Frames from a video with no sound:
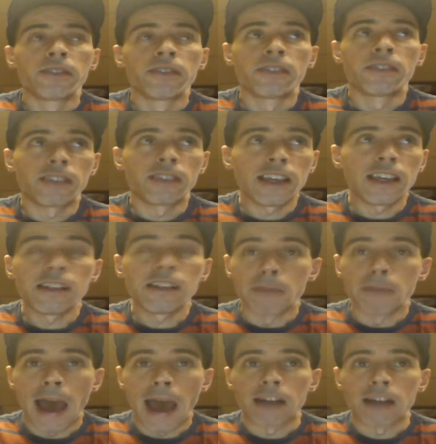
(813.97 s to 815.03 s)
these
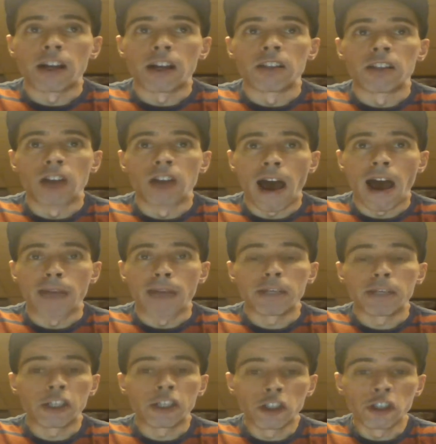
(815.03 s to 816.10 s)
matter a lot
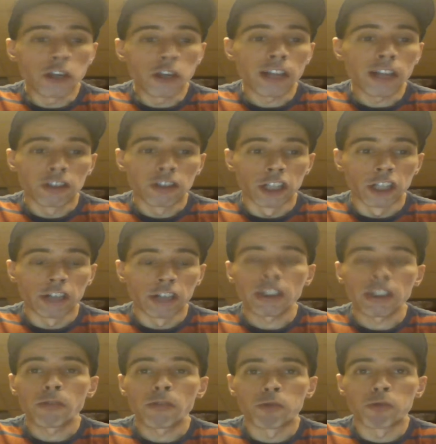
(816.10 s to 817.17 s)
because you can
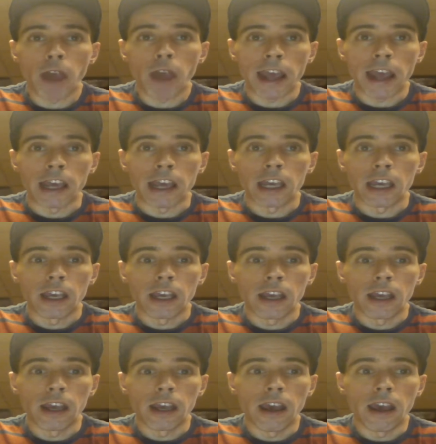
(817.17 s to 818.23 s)
literally rank
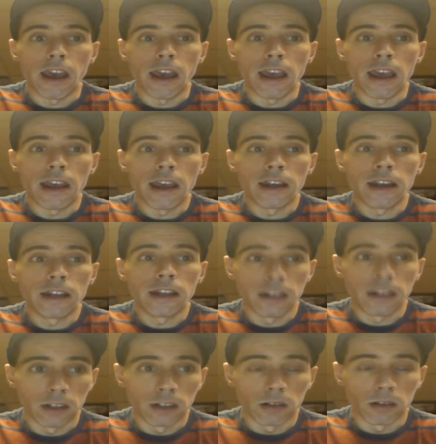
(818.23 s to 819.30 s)

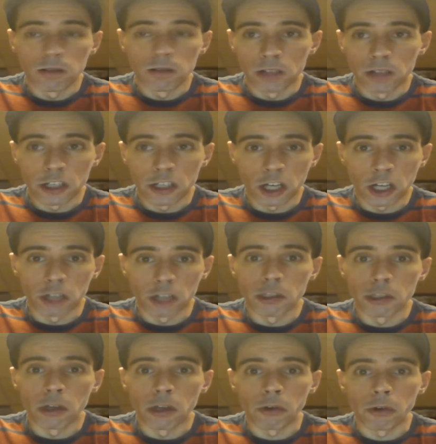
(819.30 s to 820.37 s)
in the search
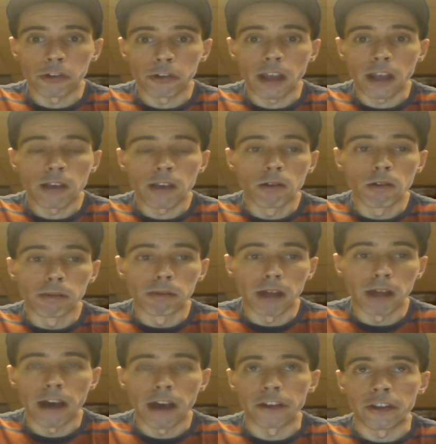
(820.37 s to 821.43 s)
results in Google
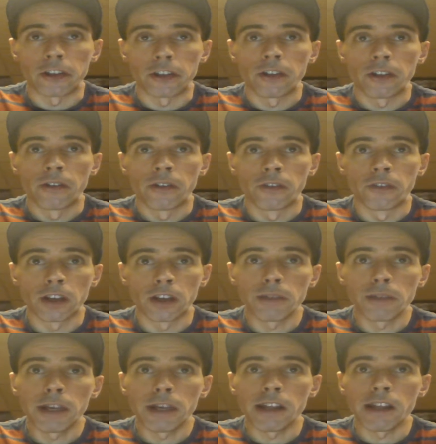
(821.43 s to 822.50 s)
Plus for
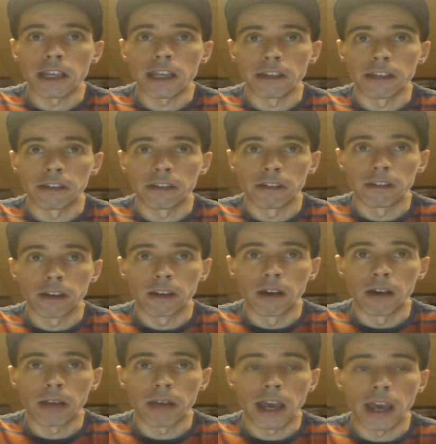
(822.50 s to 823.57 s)
communities,
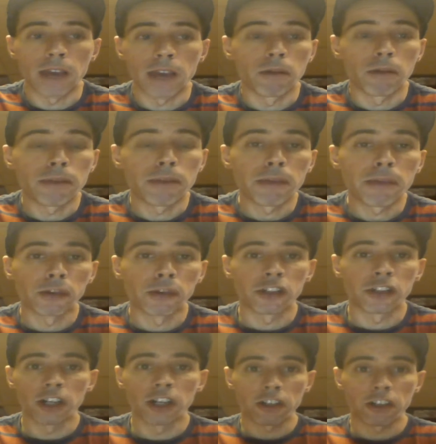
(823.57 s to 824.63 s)
okay? When people
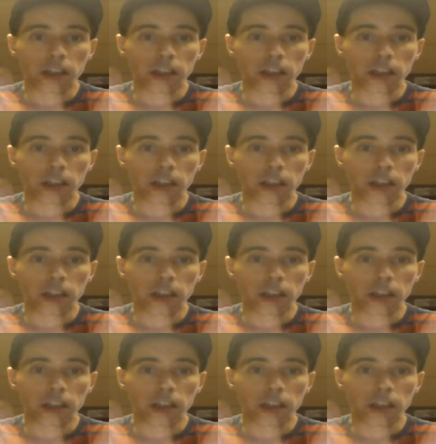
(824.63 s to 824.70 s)
search the